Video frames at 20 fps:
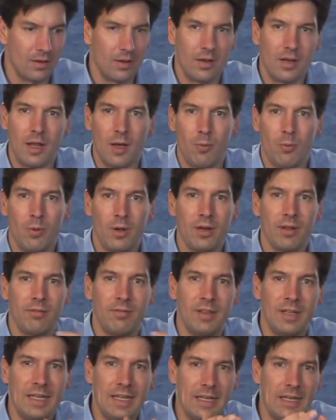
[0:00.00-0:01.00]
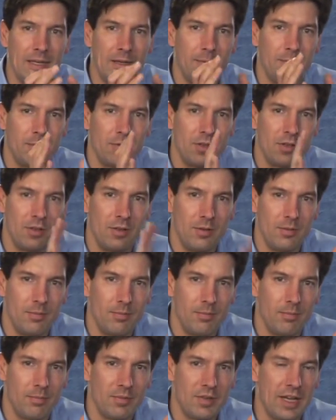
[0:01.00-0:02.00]
Now, one of the
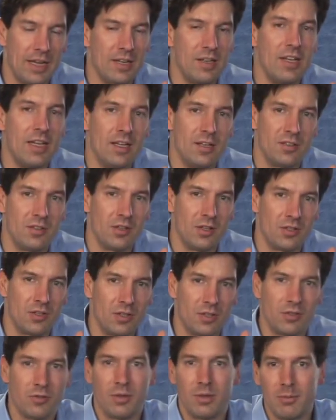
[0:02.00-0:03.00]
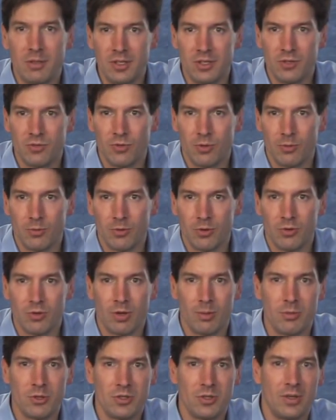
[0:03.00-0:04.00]
techniques that's extremely useful for
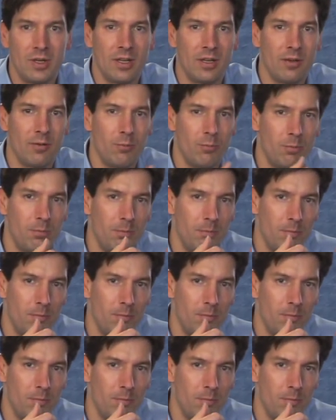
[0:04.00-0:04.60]
troubleshooting